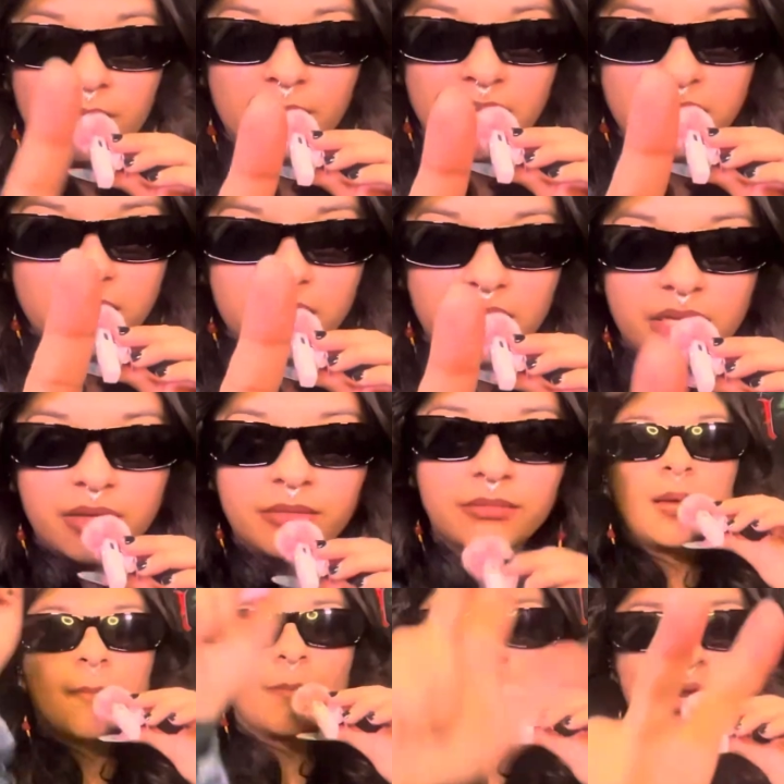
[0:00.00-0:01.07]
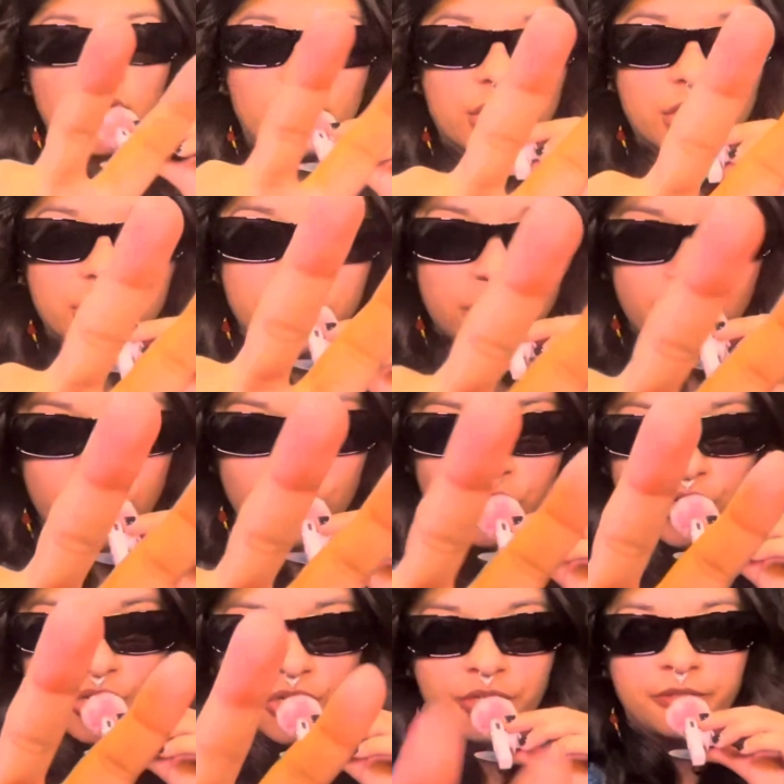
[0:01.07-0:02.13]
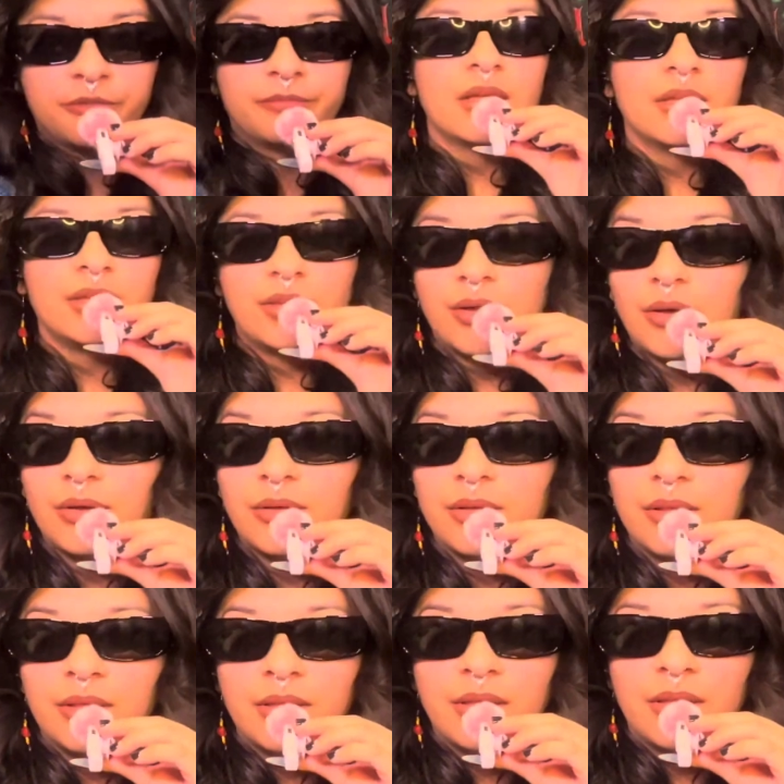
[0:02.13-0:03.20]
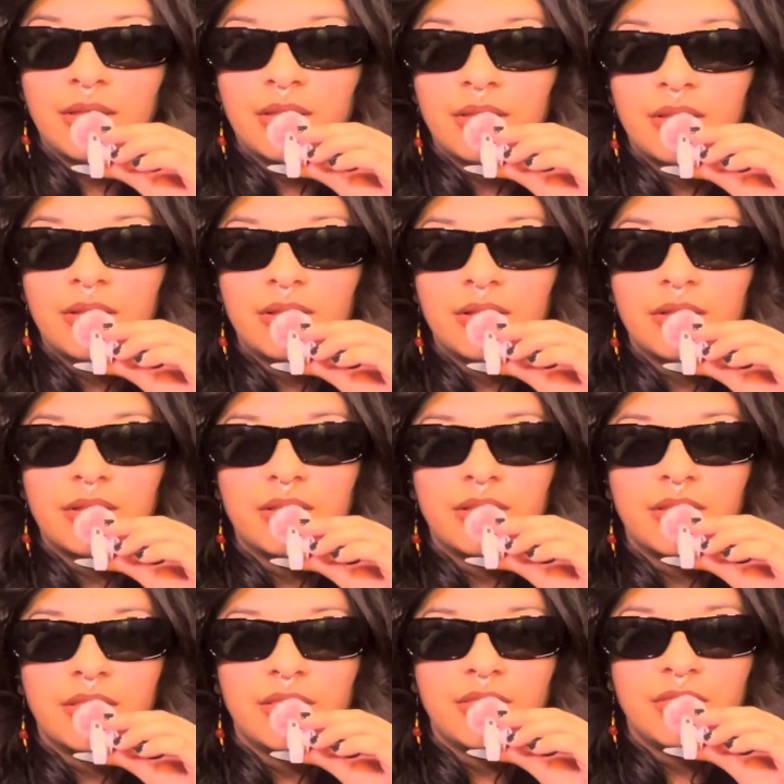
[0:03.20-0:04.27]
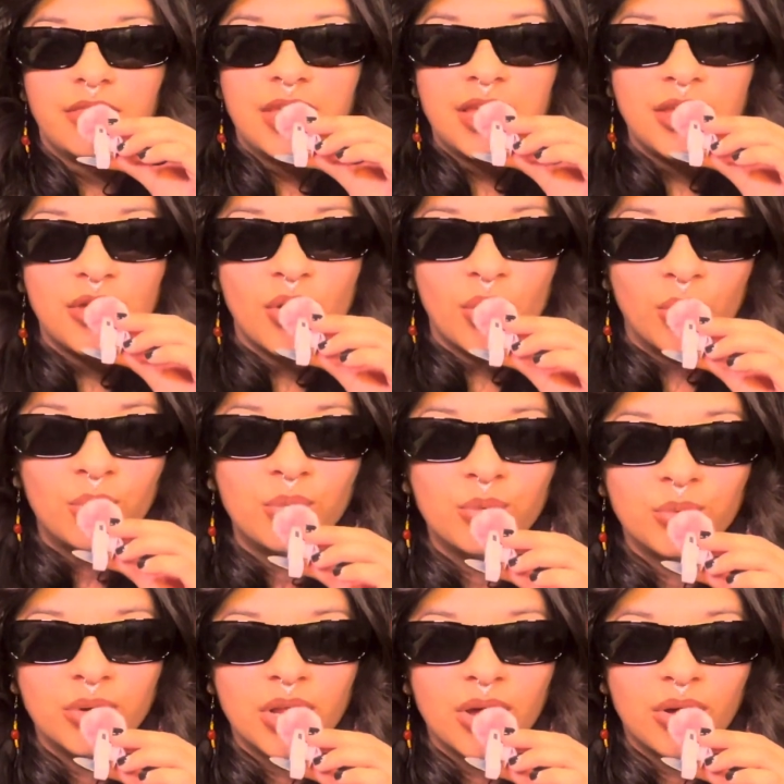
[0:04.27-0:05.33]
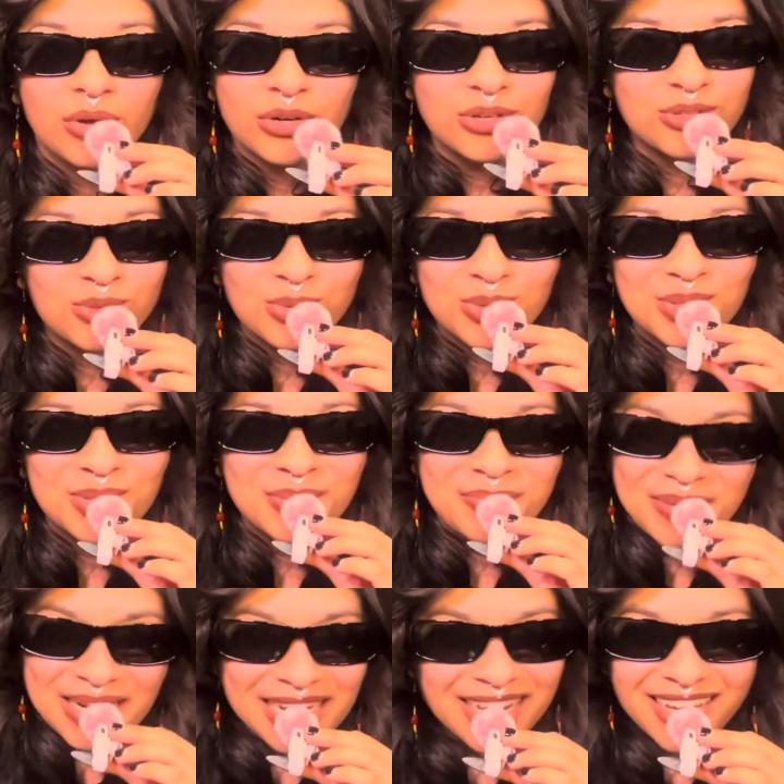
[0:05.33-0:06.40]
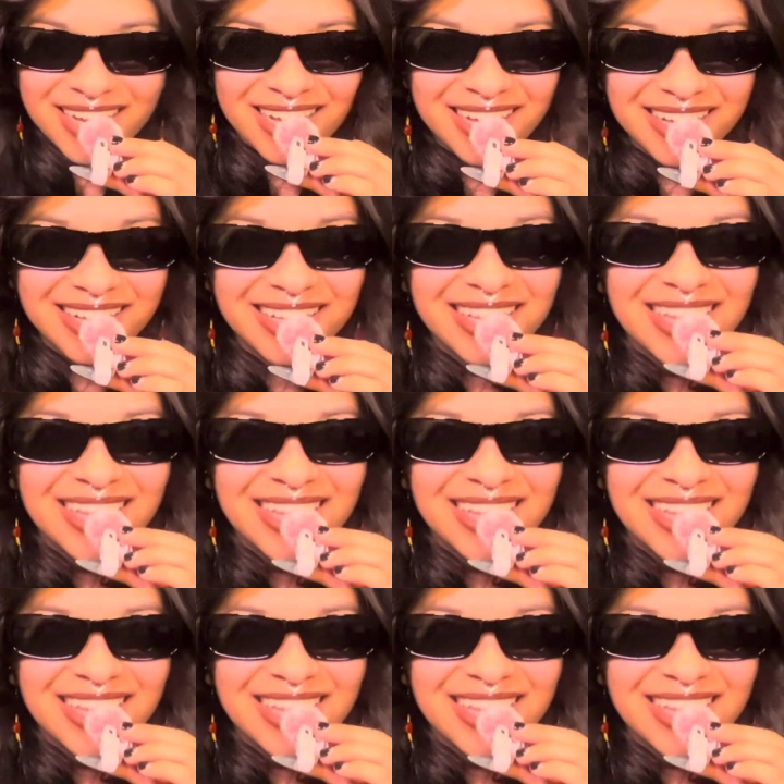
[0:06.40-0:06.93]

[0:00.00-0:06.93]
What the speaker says: Musk, Mark Zucker. Yeah, they own our social media.